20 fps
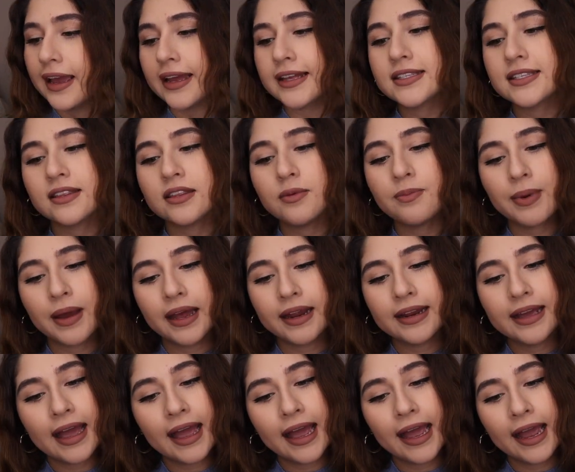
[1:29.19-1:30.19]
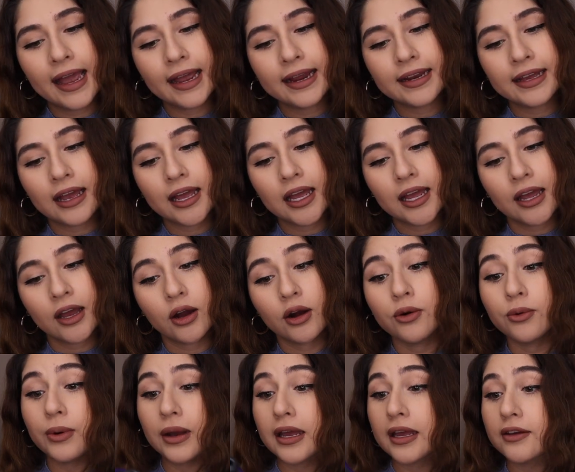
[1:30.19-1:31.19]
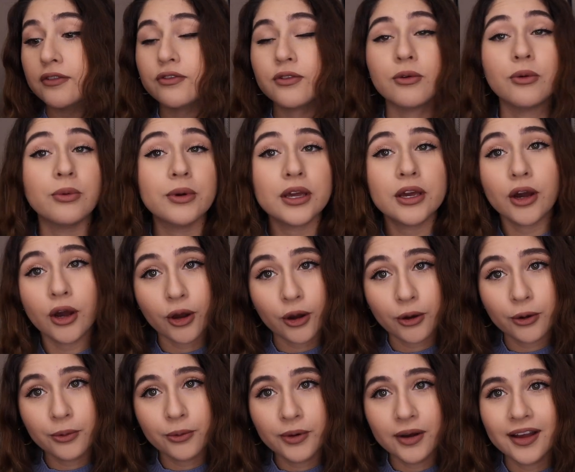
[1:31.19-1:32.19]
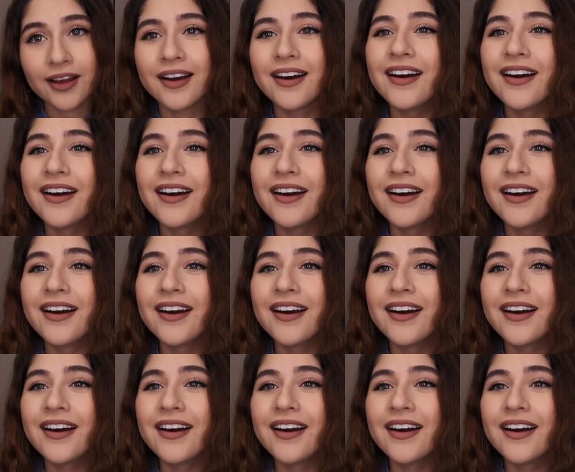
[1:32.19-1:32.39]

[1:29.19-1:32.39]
It's the bedhead, a wave we go.